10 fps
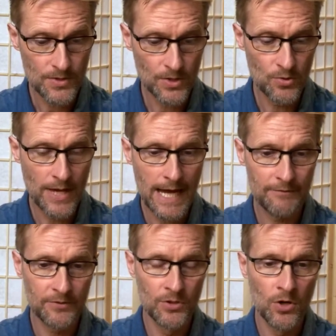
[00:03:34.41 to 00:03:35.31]
you have
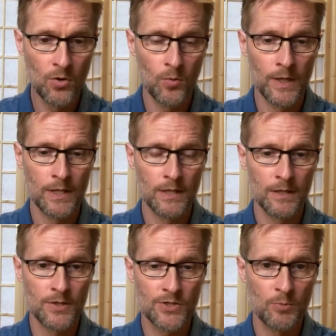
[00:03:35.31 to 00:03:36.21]
to know when
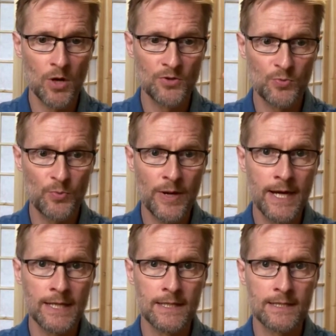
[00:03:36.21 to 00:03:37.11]
the subconscious
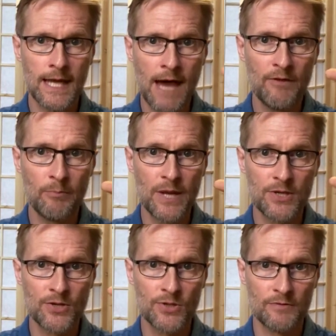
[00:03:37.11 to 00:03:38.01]
brain is having
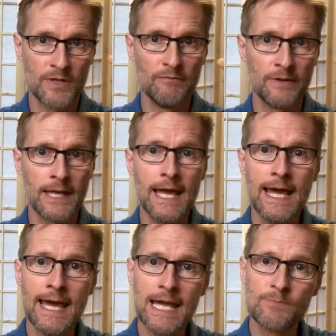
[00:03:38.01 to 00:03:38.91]
pictures of something,
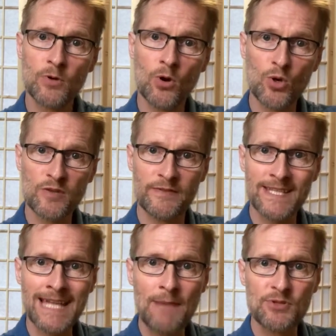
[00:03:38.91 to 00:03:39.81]
it's because of a
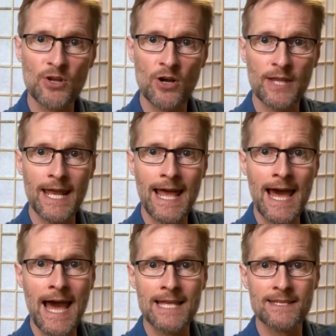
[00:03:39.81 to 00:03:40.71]
snapshot it
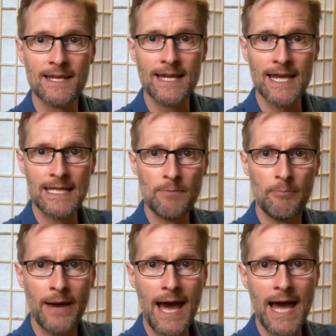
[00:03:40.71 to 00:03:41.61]
has in the
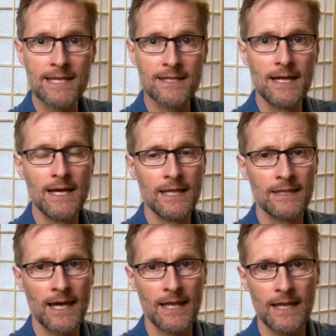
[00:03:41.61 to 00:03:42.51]
past
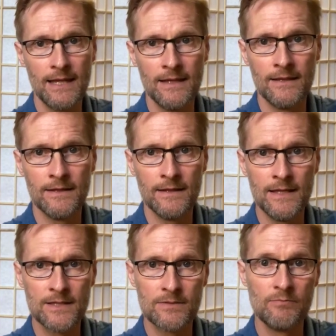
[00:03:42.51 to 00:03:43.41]
that
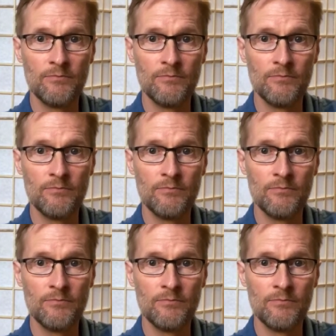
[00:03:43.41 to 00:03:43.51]
is